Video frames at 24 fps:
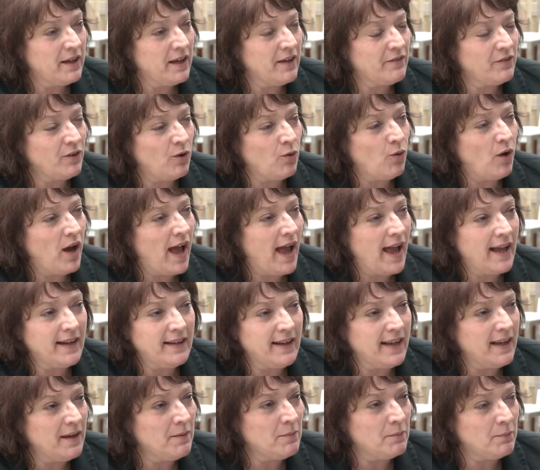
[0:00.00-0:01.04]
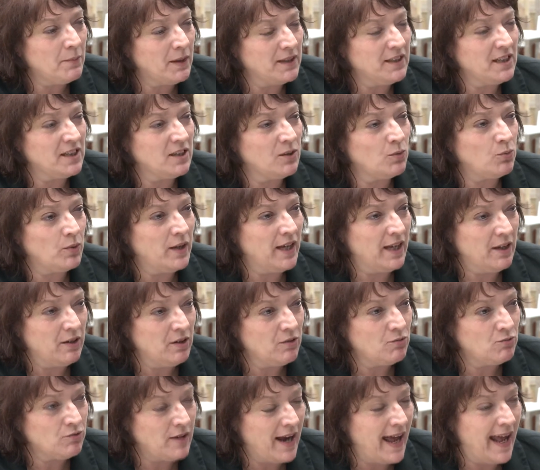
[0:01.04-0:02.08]
give any money that we
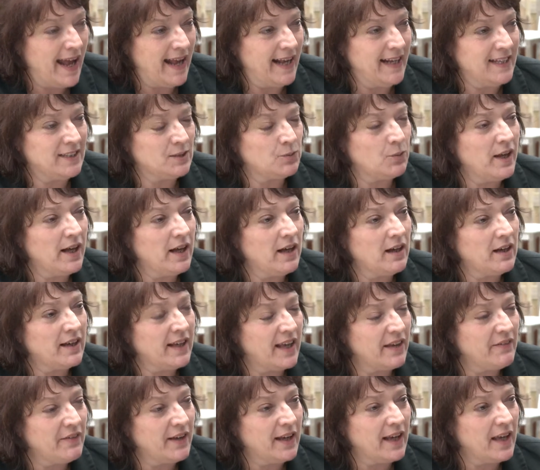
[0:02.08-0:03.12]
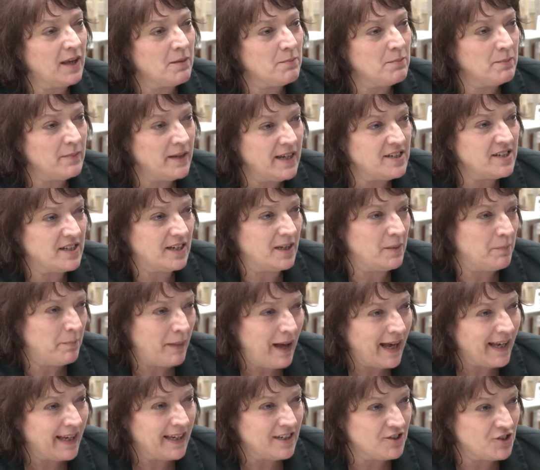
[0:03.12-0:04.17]
raise, we are giving immediately
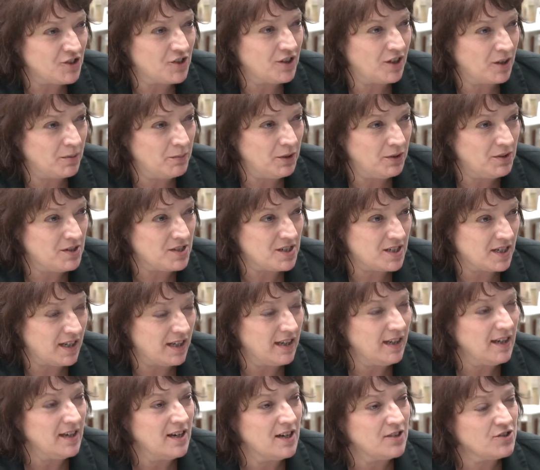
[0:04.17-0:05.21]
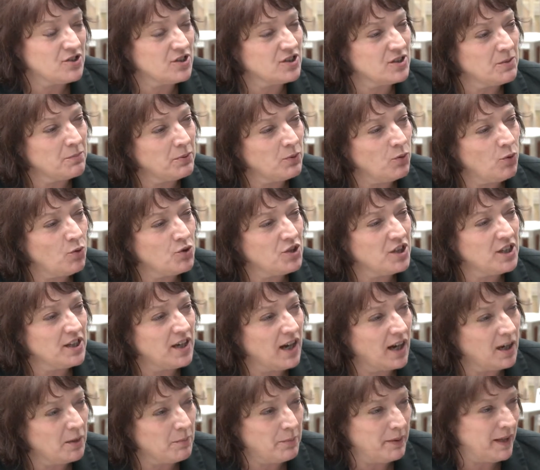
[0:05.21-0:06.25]
back into the community to support
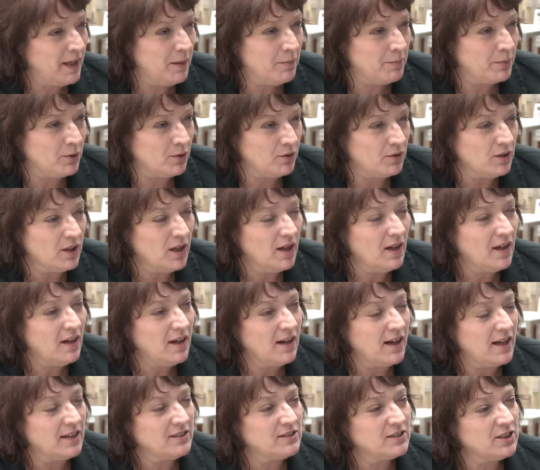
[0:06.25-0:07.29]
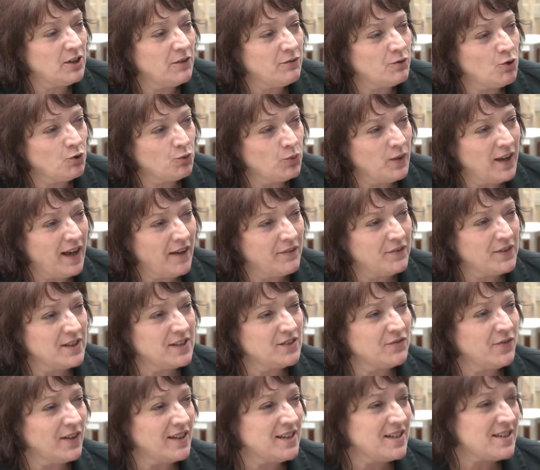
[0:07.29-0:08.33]
young people. And so, of course, we have
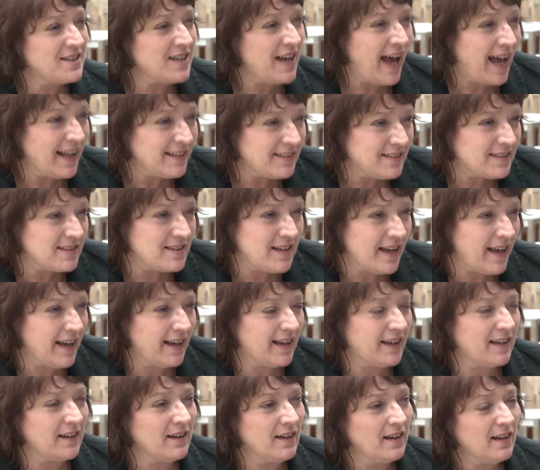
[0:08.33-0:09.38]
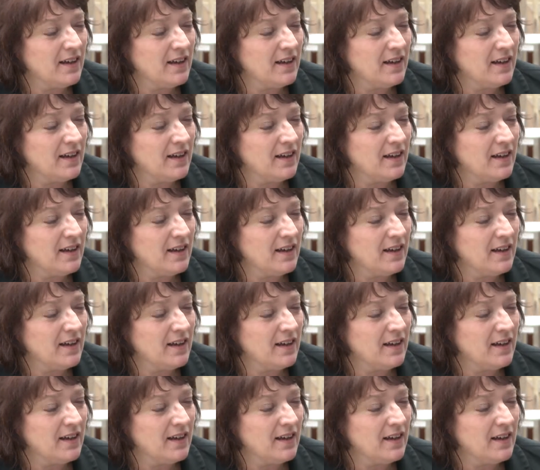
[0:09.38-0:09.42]
this fantastic